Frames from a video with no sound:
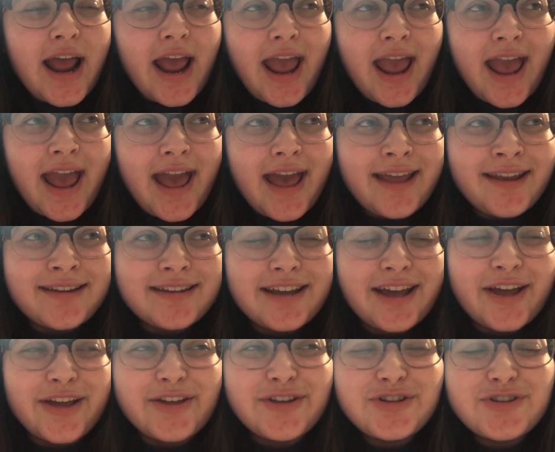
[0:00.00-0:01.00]

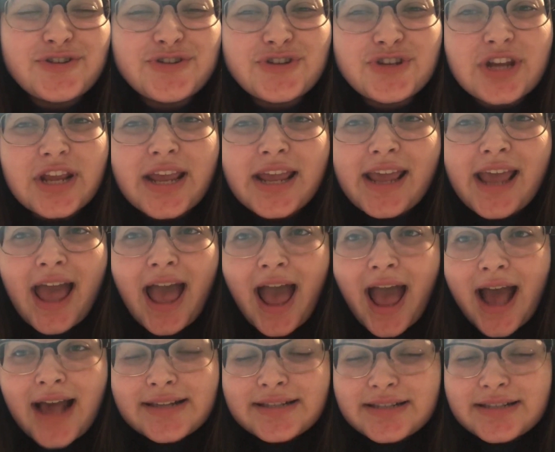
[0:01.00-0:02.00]
And she
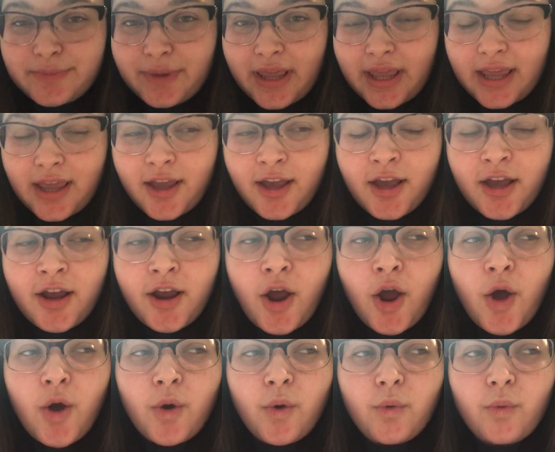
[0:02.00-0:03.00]
asked me
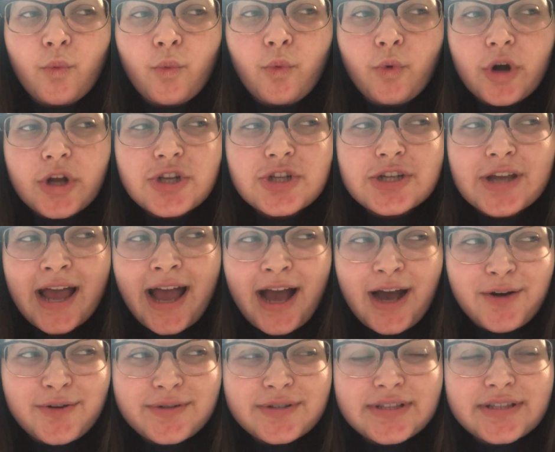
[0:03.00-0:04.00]
which
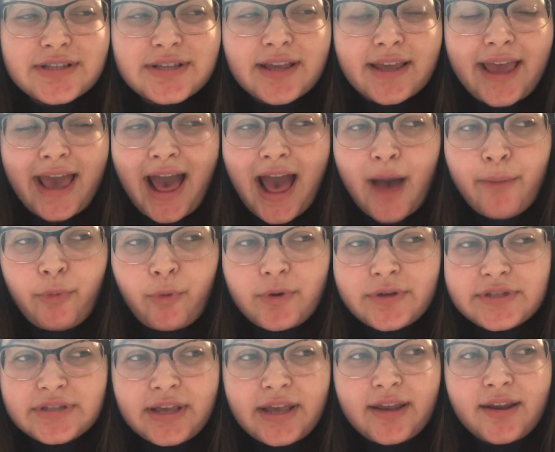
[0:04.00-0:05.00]
house Cap
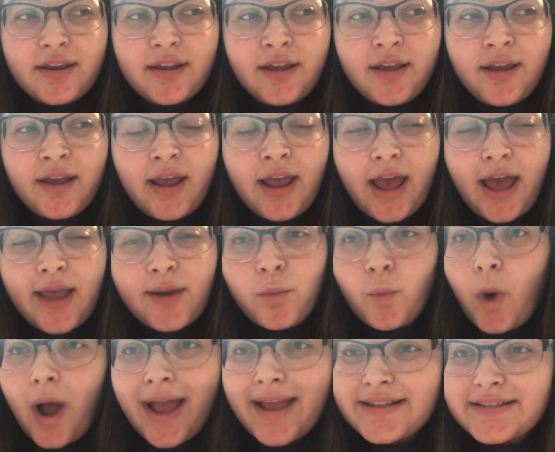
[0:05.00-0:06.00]
was in
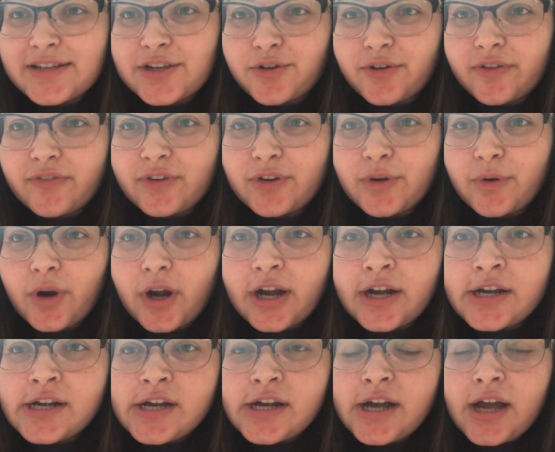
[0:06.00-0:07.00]
and why is it
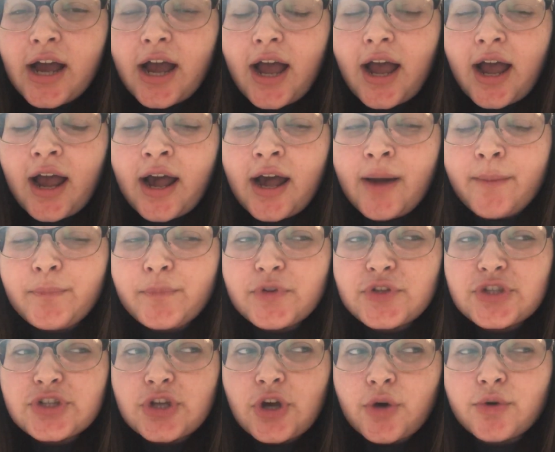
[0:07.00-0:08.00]
Gryffindor. Um,
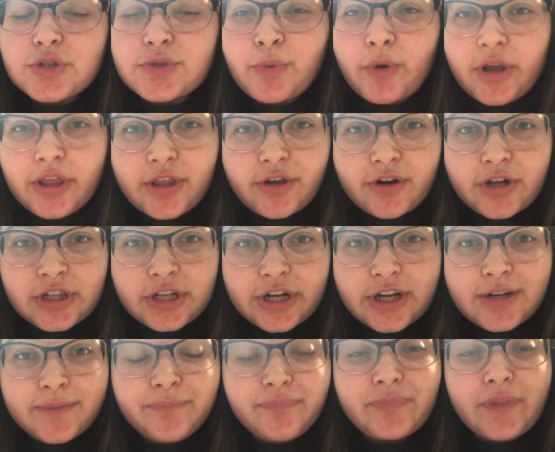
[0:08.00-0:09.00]
so spoiler
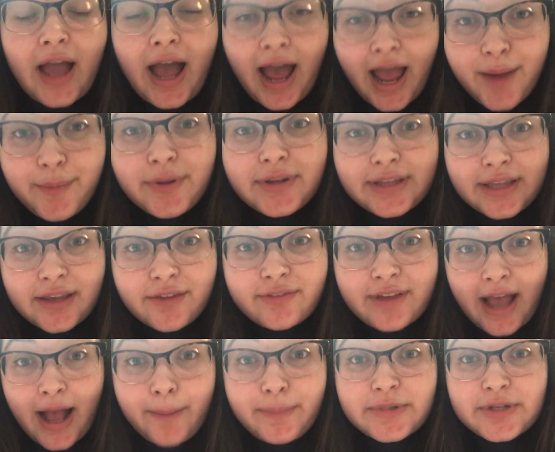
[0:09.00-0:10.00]
alert, I believe
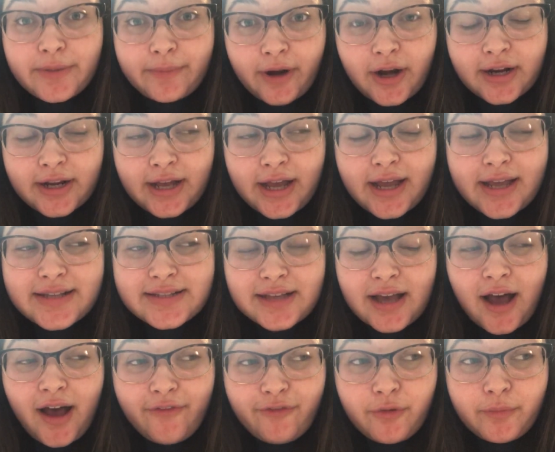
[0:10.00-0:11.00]
Captain America is a
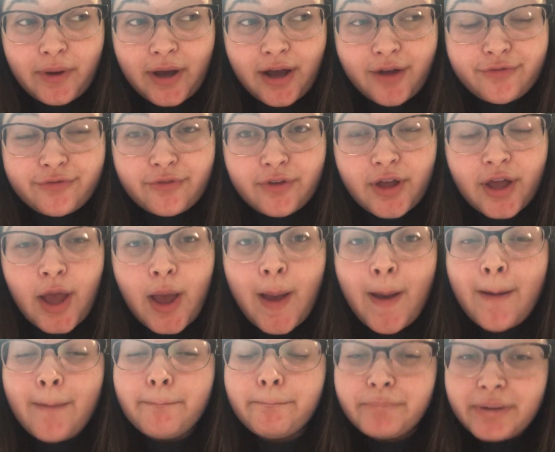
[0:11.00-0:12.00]
Hufflepuff
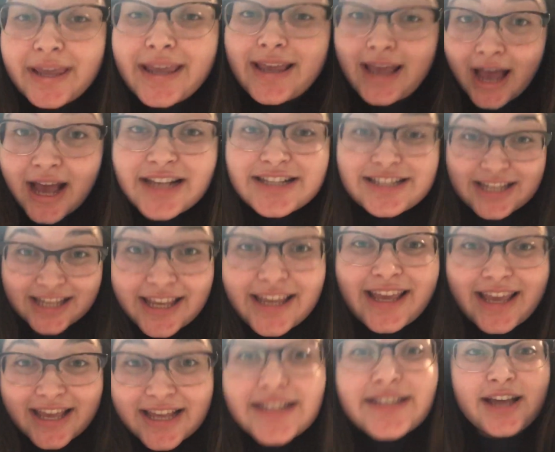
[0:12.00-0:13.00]
because he
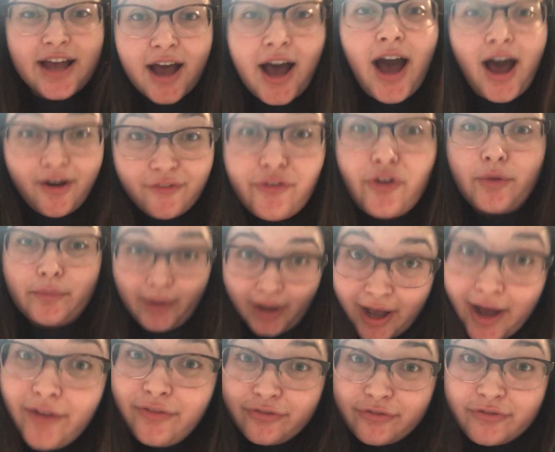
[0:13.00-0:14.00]
is a
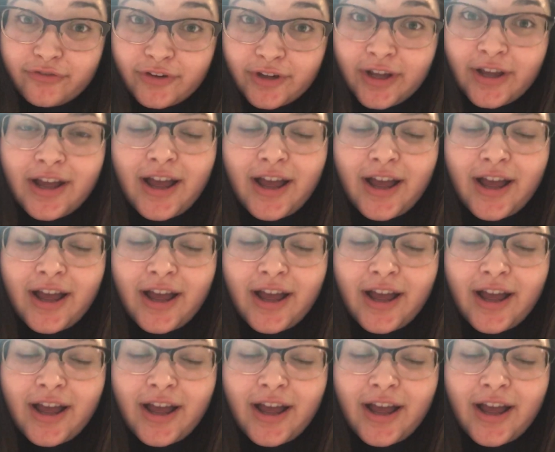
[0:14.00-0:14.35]
Hufflepuff.